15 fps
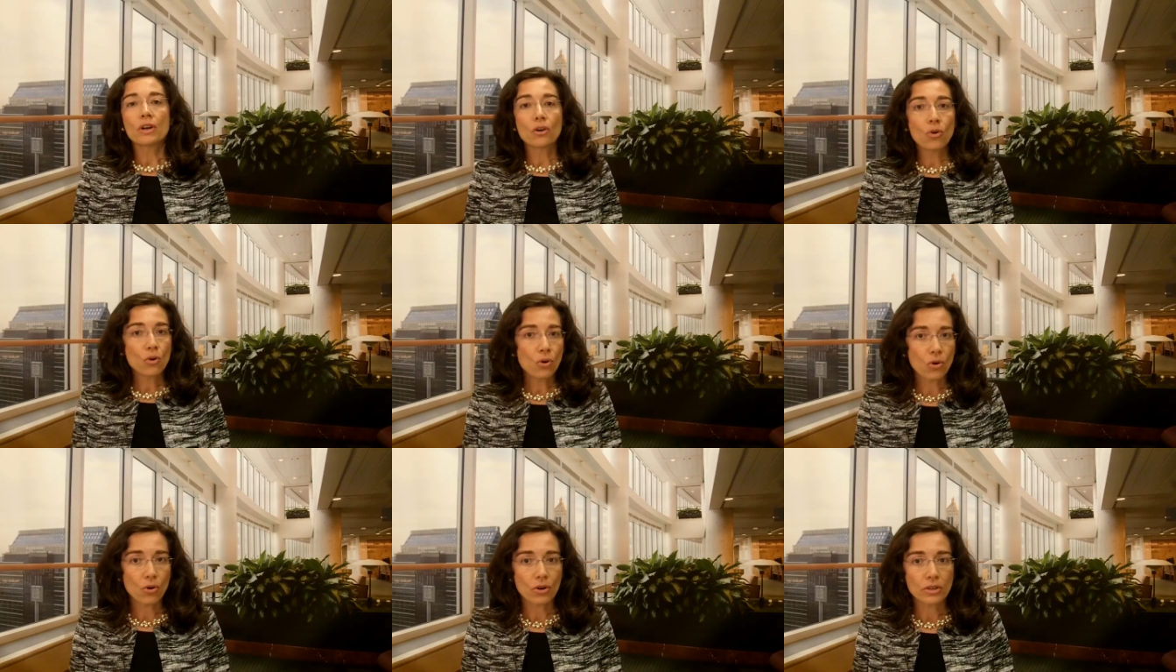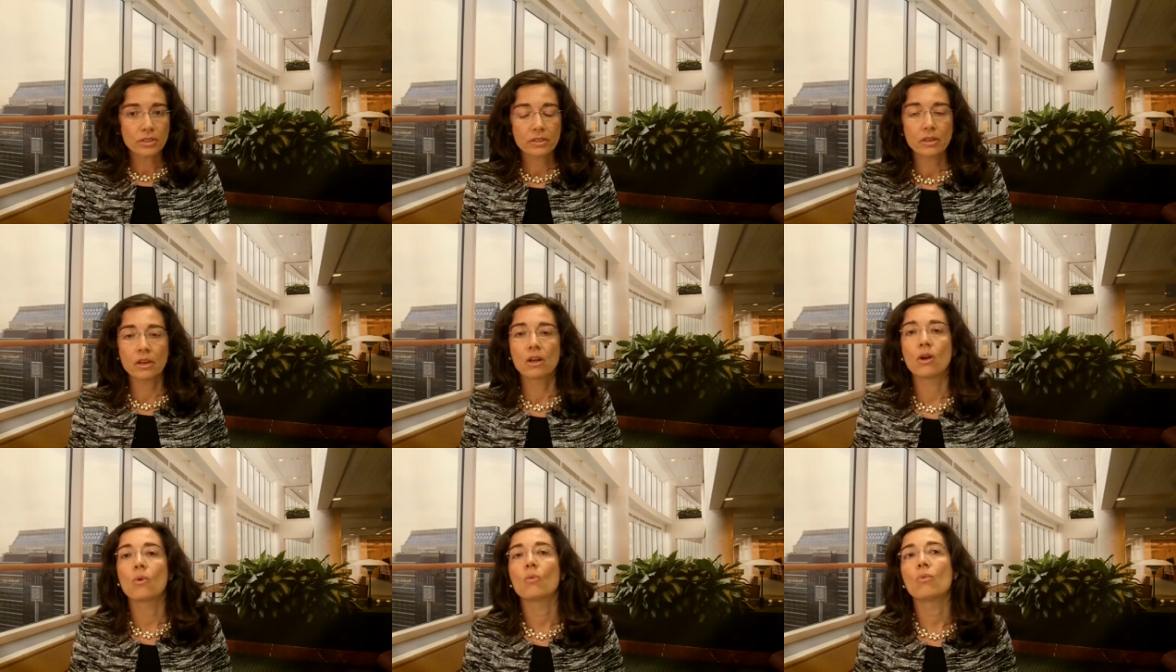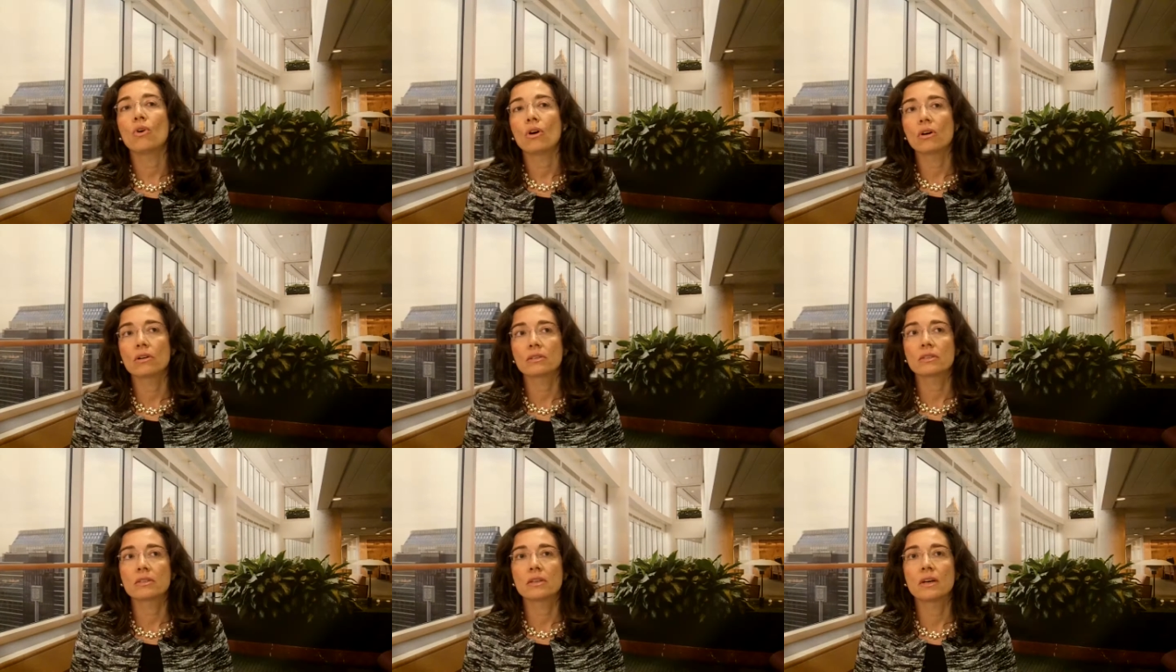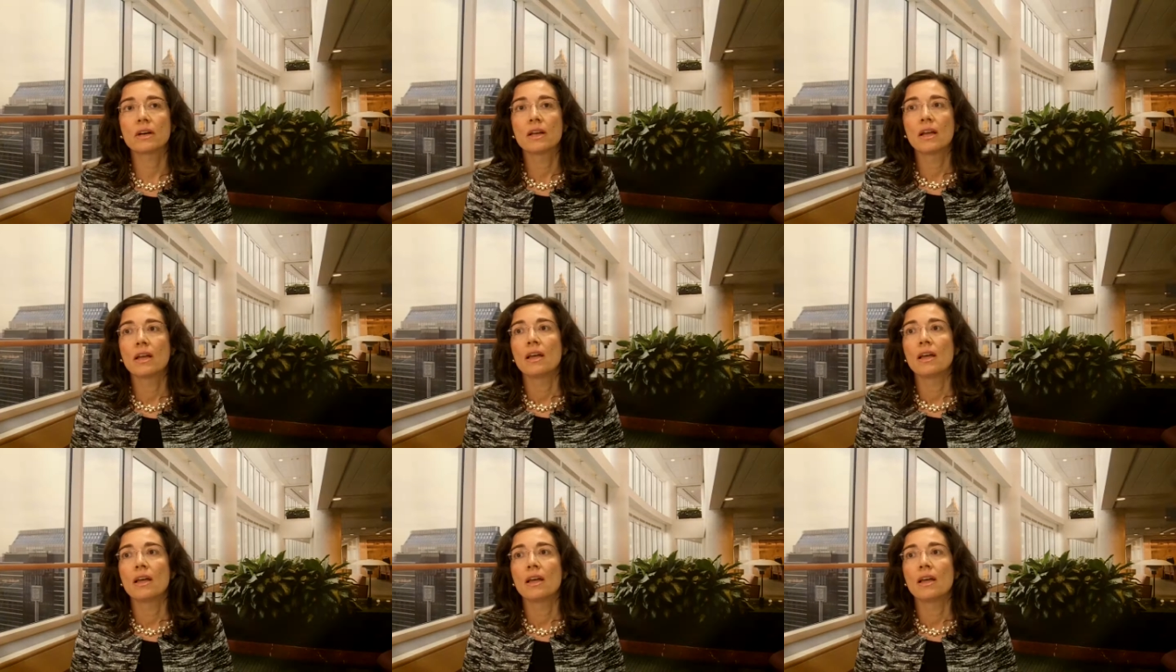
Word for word: cohort was uh,